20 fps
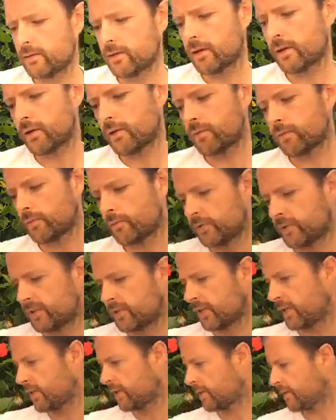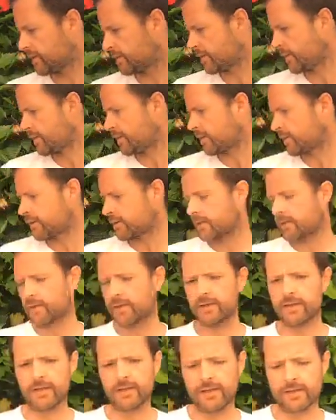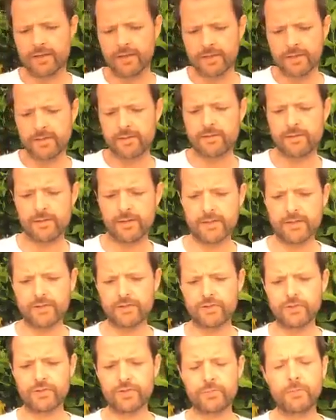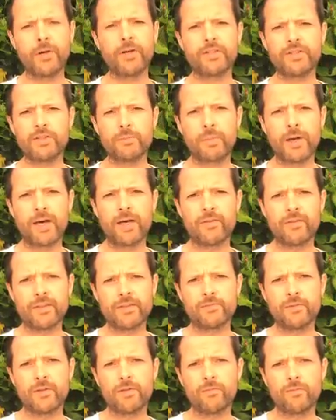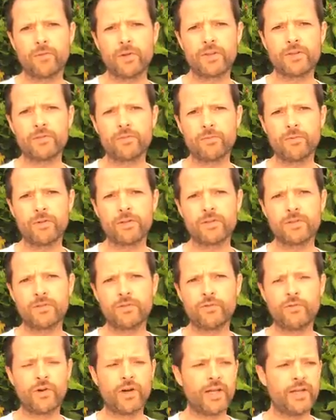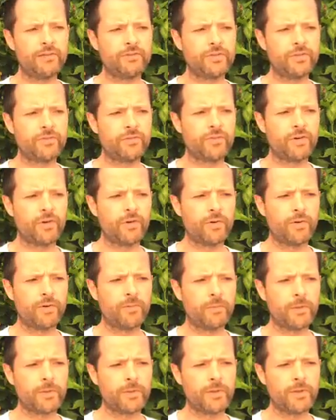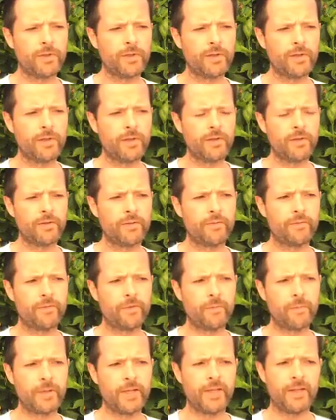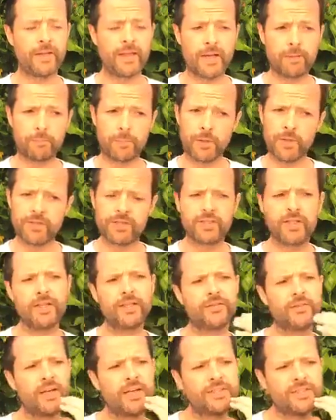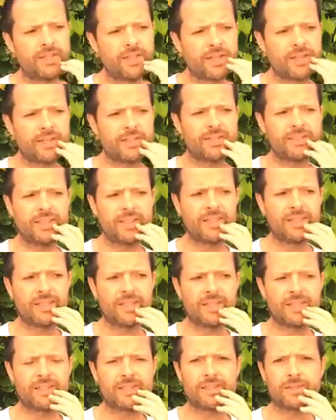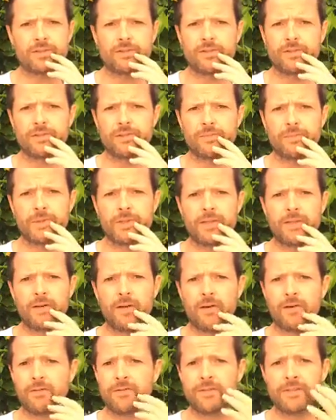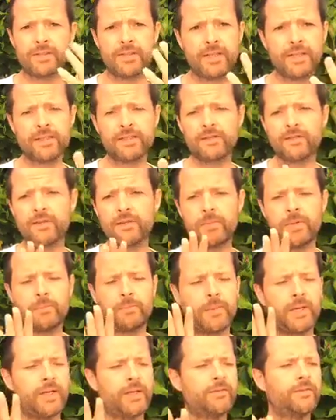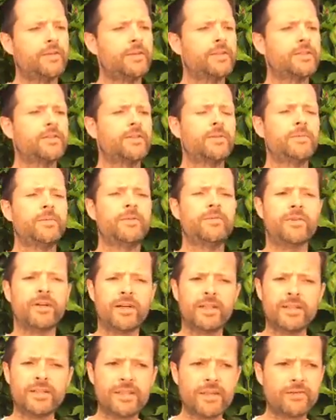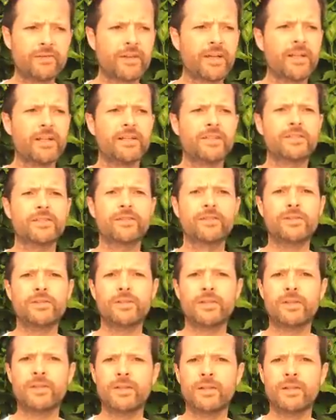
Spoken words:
do you say it, as your spiritual path, as what drives you forward. But for me, in that personal interaction, I could see that's going to be, obviously it's going to be painful, it's going to be very difficult, it's going to